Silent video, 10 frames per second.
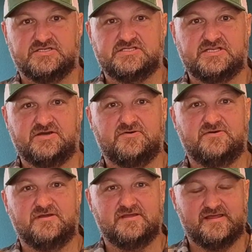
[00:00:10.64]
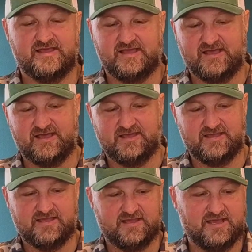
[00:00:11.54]
So,
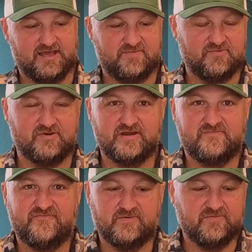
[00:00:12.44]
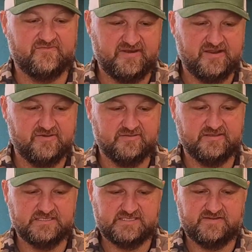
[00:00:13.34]
I've been wanting to film a video on
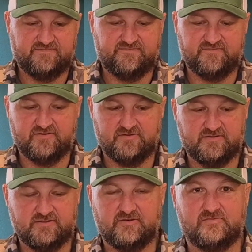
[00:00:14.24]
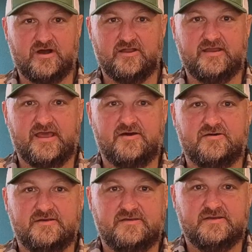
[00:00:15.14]
this for a little
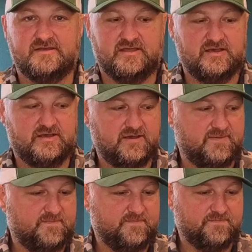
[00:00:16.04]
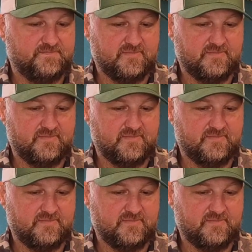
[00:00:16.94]
while now.